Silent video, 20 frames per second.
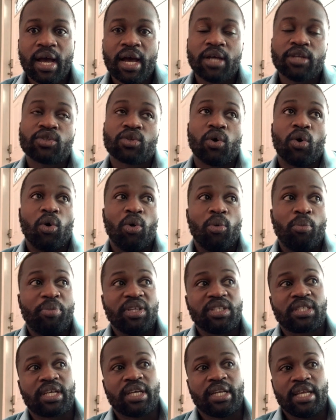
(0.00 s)
So
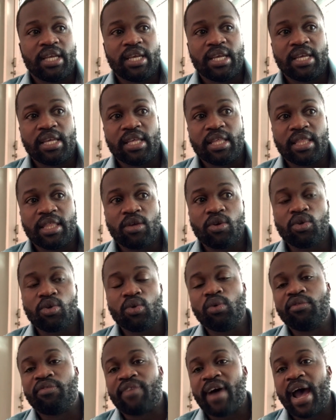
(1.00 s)
basically, you
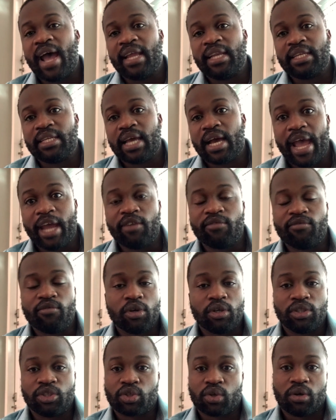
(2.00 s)
would find
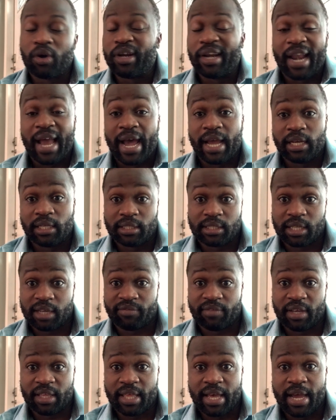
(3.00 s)
adverts online and stuff
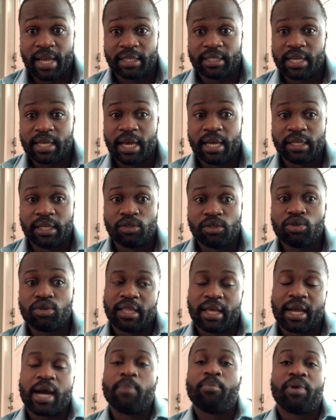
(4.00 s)
like that. And the
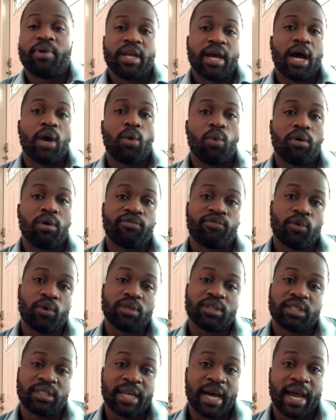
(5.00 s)
company I work for,
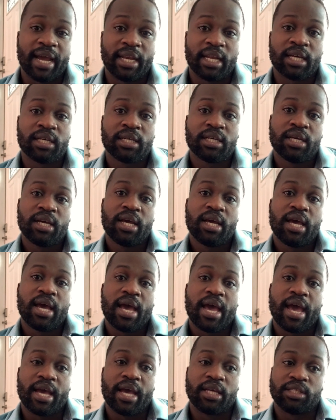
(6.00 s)
Steiner,
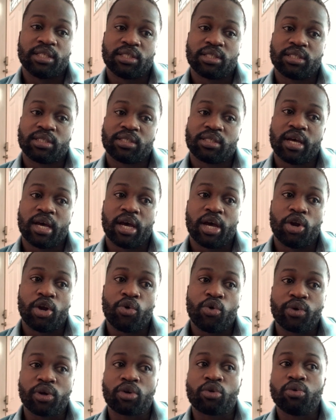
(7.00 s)
has
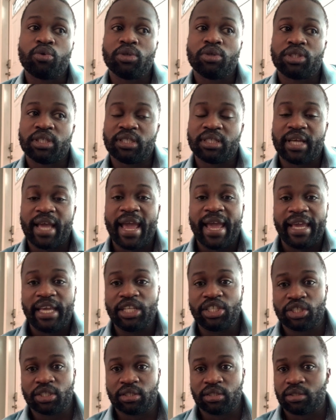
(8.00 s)
recruiting
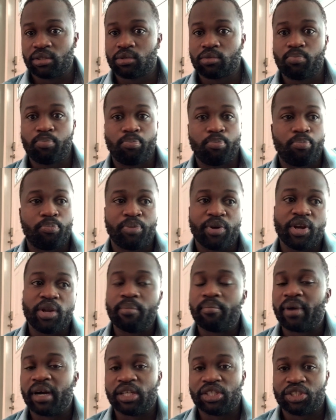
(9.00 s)
agents pretty
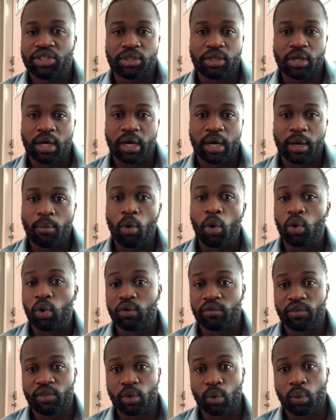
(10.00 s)
much all
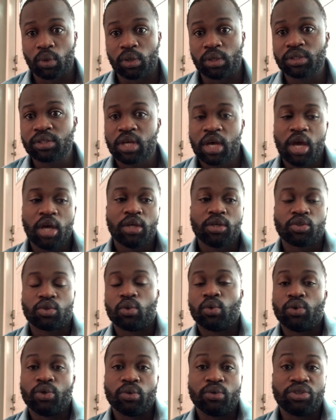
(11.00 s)
over the world.
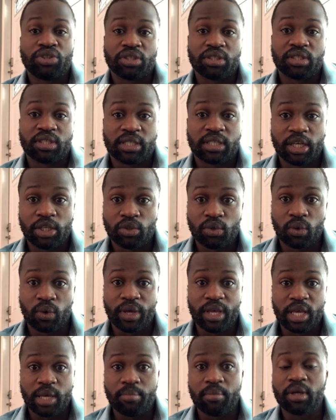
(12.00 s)
So you just send your
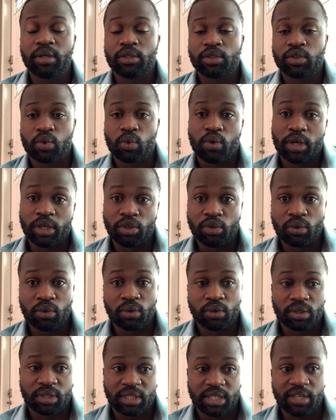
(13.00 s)
email and
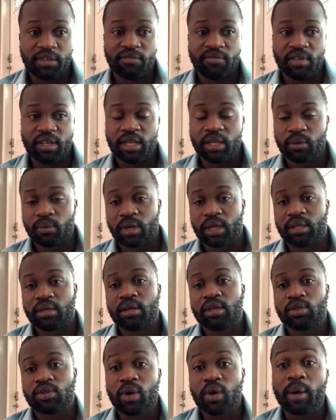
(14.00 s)
your CV and
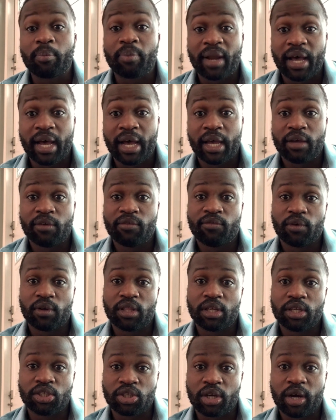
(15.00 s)
whatnot to apply for
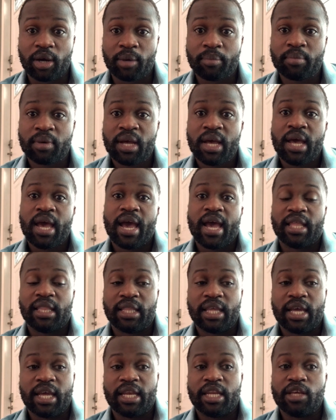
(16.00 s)
the job. And
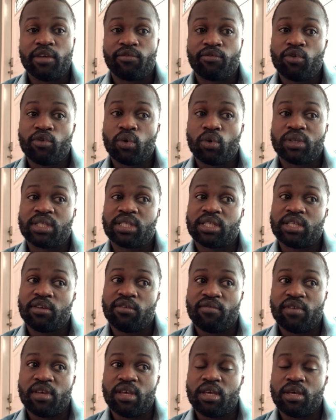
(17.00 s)
then if your
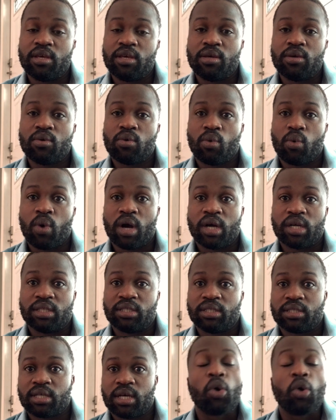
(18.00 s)
CV
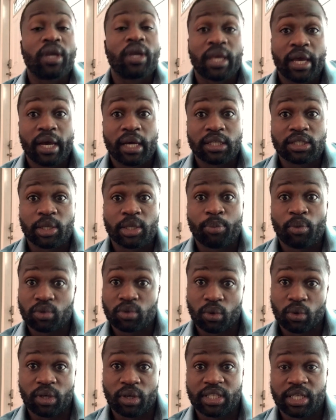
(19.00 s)
was okay, I suppose,
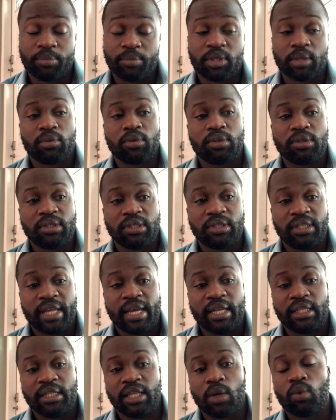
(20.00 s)
or acceptable,
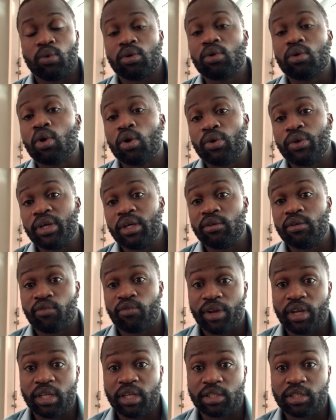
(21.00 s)
then they would call you in
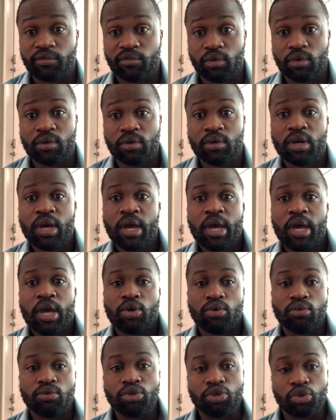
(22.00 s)
for an interview.
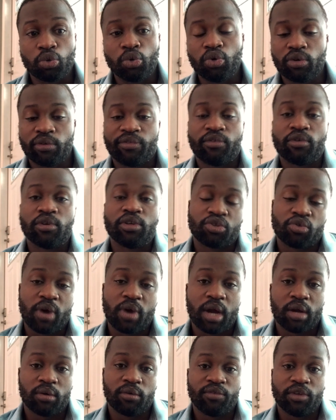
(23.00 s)
You do your first
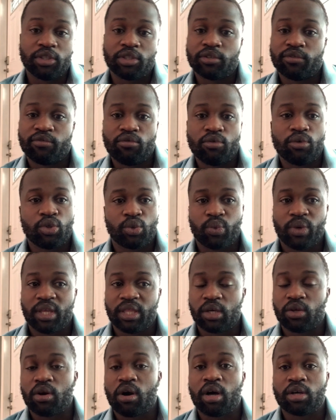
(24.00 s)
round of interviews where
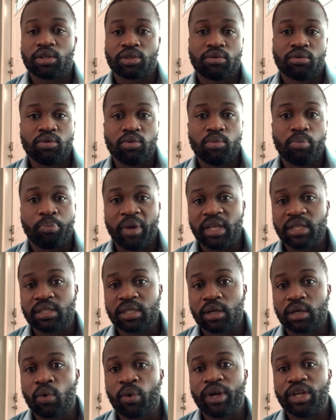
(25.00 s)
they'd ask you
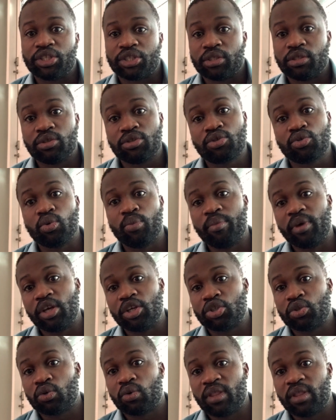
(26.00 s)
basic questions to
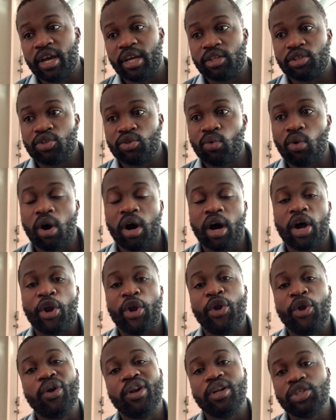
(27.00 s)
make sure that you are
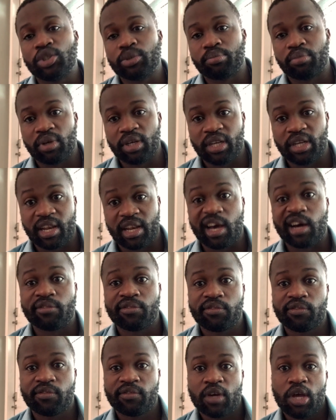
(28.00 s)
knowledgeable enough
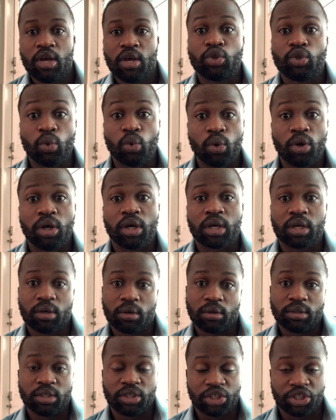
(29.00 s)
to work
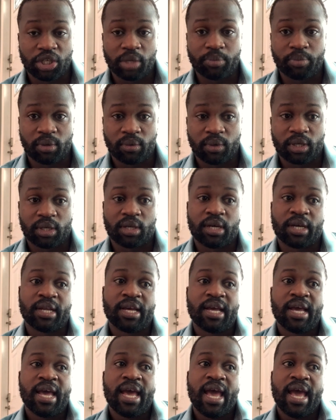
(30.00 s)
on the ship and whatnot.